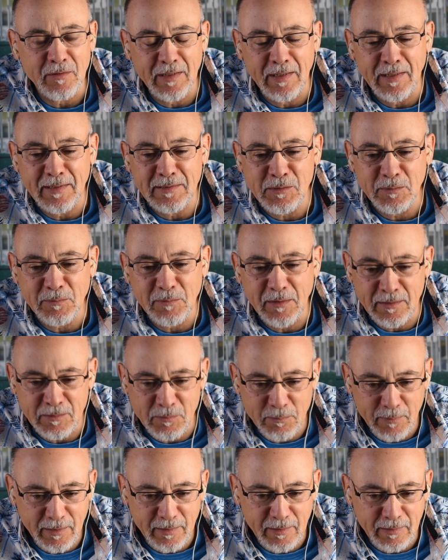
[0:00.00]
It's
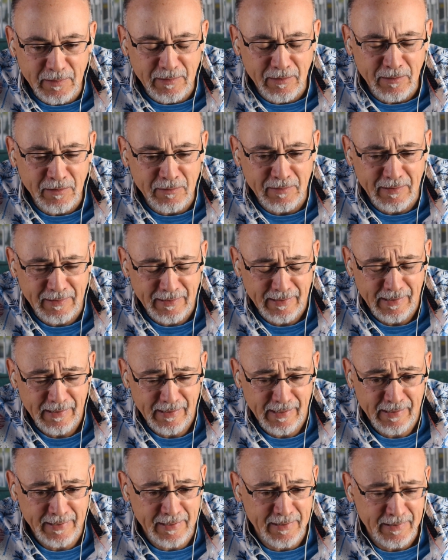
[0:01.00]
been,
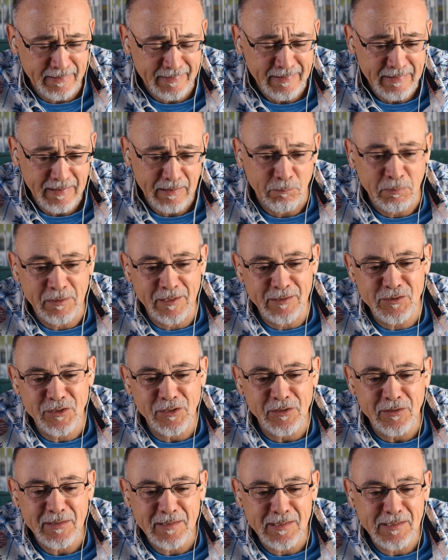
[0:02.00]
again, a
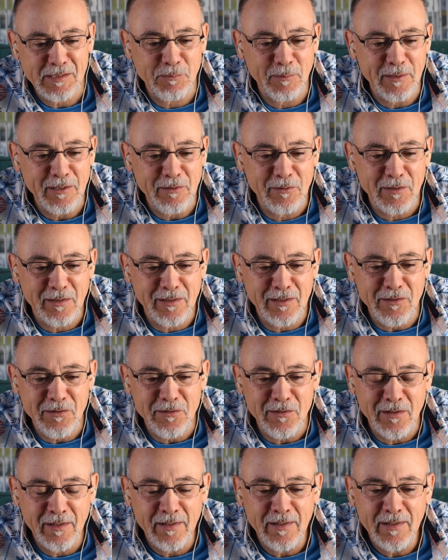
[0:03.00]
pleasure to speak with you.
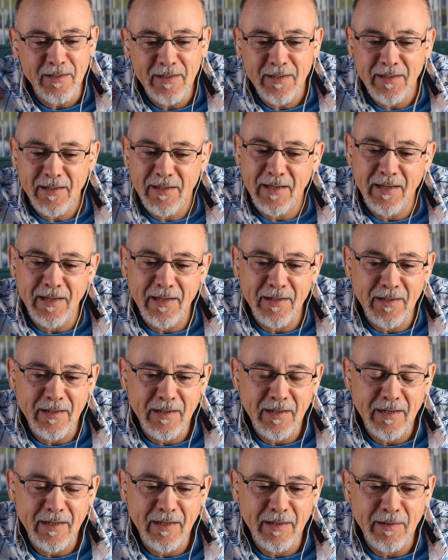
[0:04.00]
And
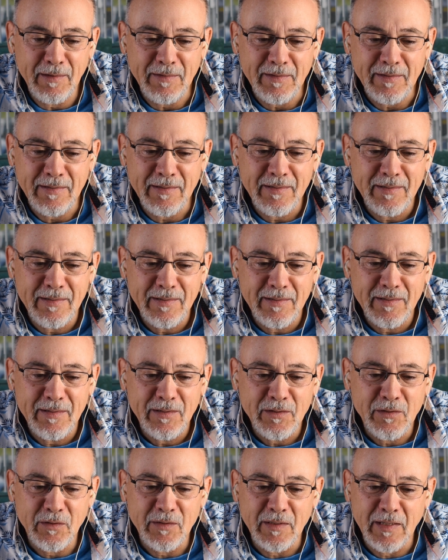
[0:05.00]

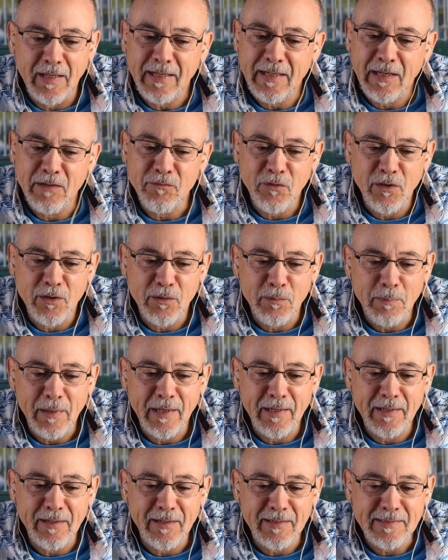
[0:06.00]
good luck if you're
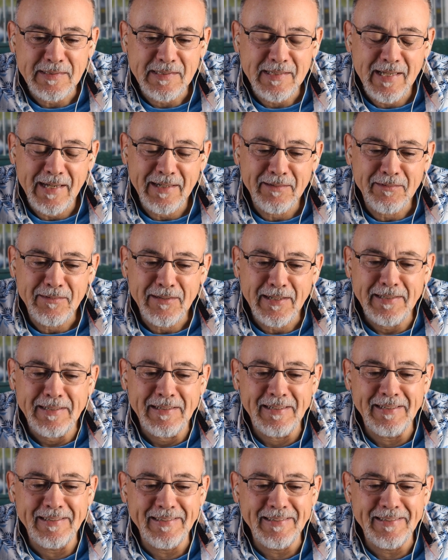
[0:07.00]
betting on Saturday.